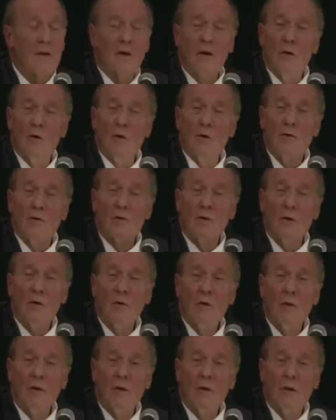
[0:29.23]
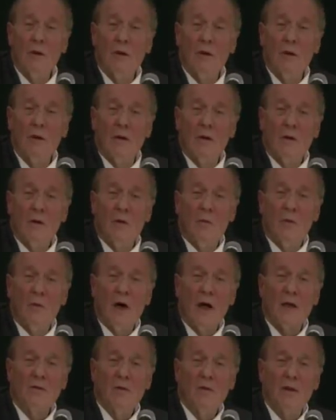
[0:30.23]
to go through the
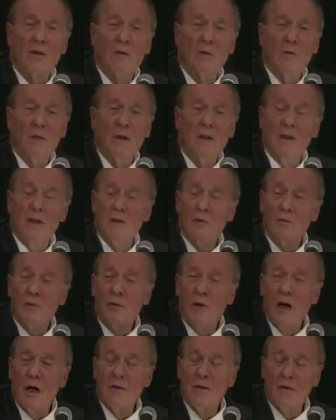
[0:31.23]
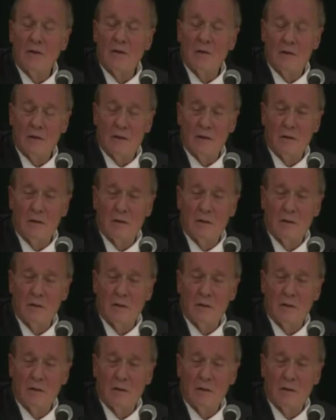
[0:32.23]
process with his brothers?